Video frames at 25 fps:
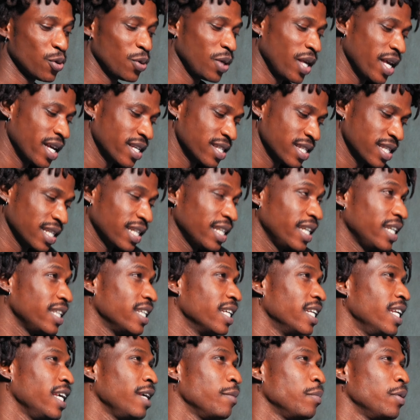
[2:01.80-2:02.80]
yes, click
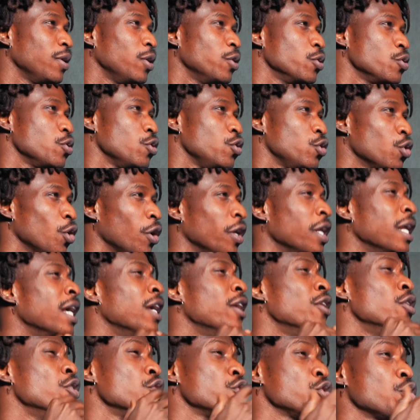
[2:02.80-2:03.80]
the link below to join.
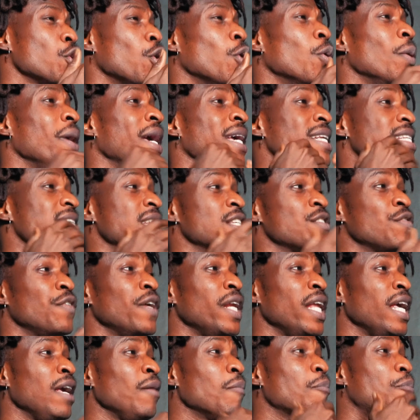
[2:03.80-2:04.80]
So it is
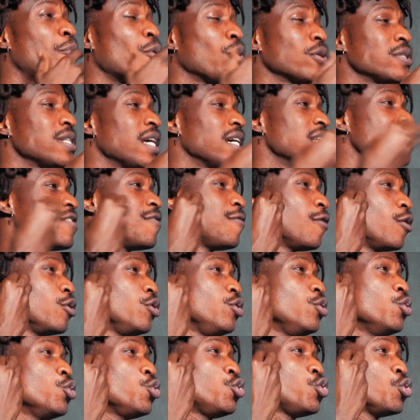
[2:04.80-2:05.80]
really important for
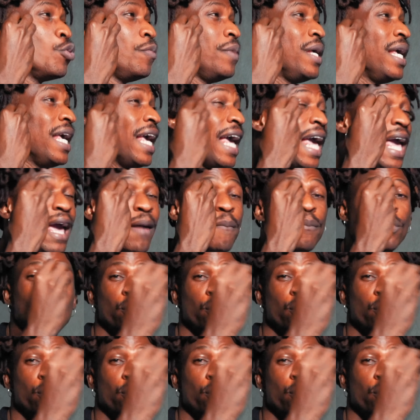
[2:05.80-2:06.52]
you to be able